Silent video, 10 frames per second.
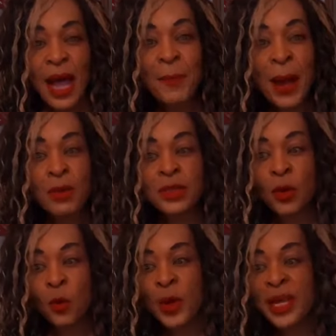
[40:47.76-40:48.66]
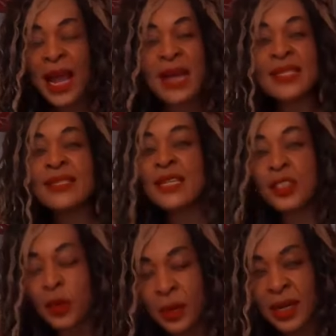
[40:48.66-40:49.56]
about we as
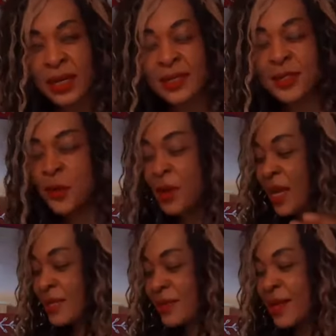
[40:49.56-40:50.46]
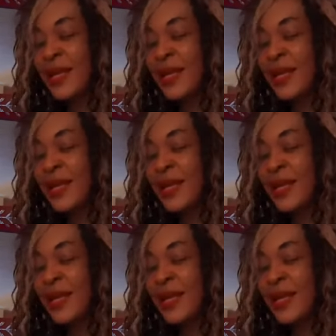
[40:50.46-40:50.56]
essential workers. You guys,